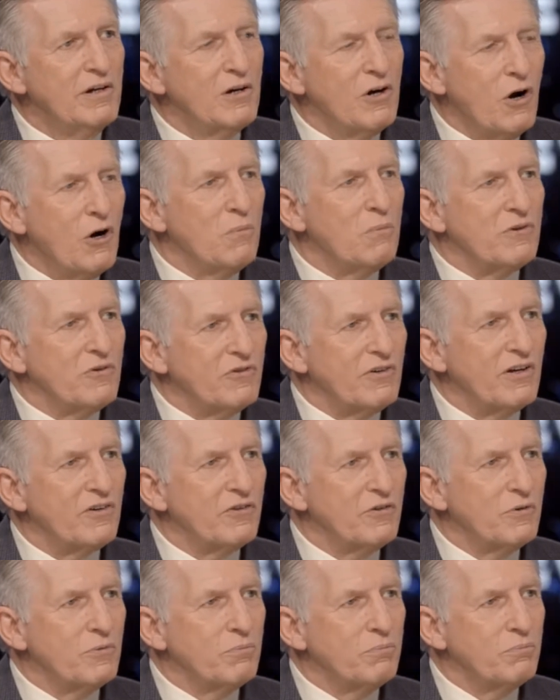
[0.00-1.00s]

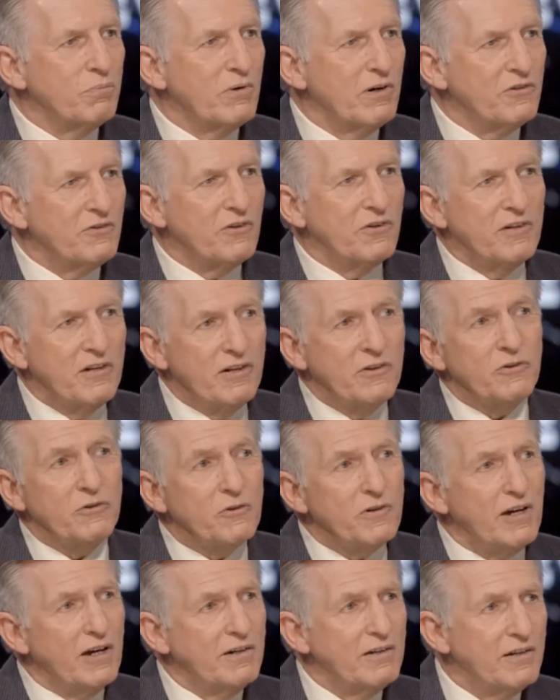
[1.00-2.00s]
homosexual presidential
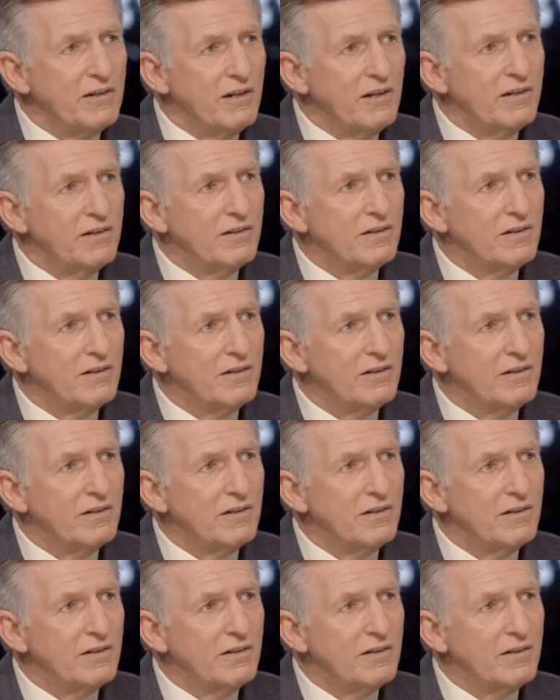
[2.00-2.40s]
candidate?